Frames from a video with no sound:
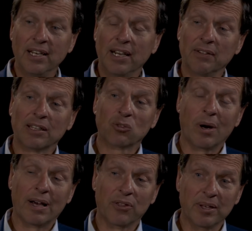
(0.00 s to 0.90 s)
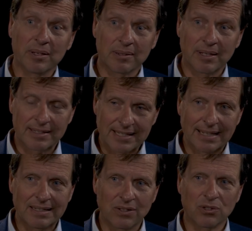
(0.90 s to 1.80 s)
And that's why I think
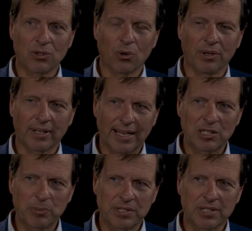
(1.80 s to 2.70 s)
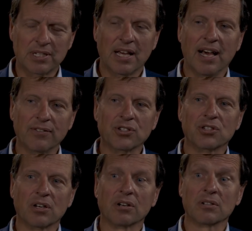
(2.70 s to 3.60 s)
executives in the oil and gas business have to
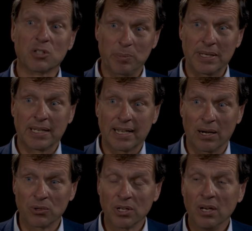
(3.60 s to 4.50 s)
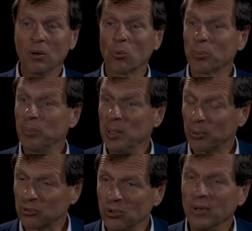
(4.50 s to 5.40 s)
start speaking out. We're
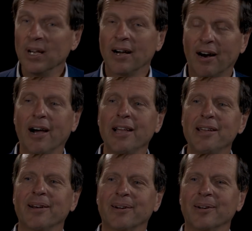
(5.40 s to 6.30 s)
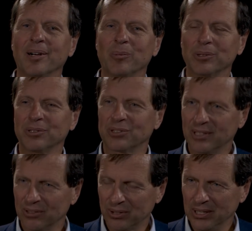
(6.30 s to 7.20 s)
people too. I care about this
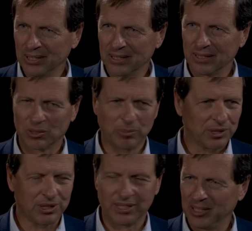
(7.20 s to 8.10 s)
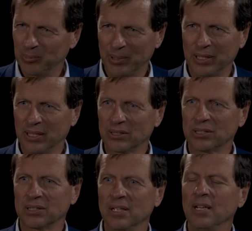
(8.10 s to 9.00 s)
country as much as anybody
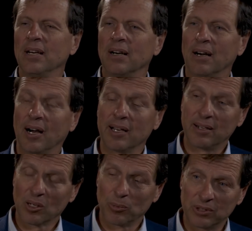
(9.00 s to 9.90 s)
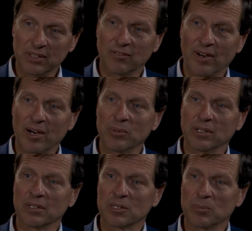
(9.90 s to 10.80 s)
else. Yeah. I care about the environment
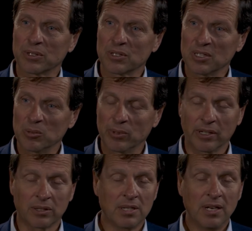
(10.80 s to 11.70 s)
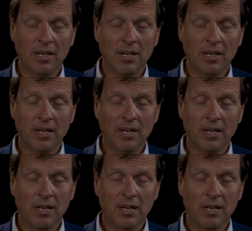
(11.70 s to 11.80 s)
as much as anybody else.